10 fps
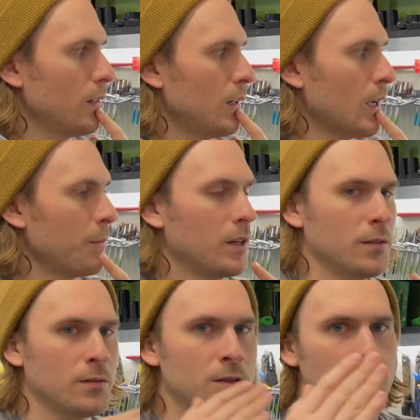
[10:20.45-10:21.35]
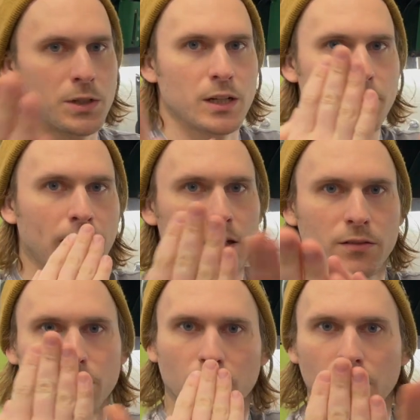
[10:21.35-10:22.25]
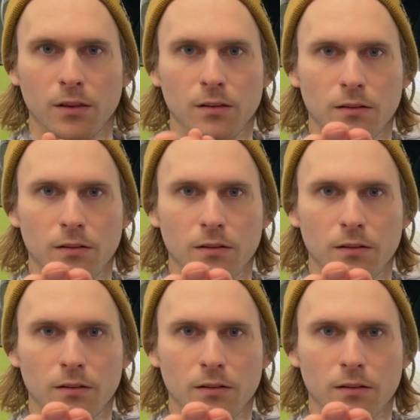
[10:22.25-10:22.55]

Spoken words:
And I'm going to switch it back and forth.